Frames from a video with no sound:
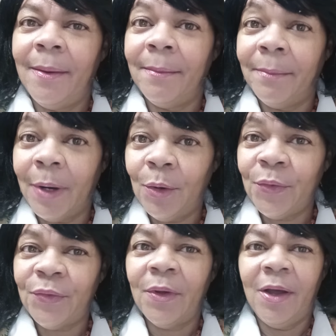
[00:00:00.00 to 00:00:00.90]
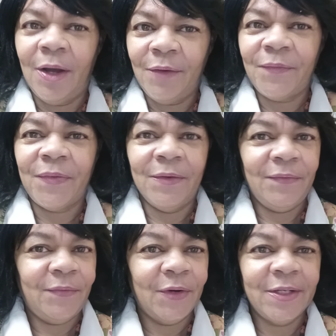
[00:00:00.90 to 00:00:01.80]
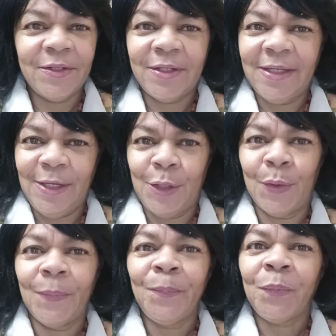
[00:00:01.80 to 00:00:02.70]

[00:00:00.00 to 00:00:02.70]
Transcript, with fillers: both of the first year,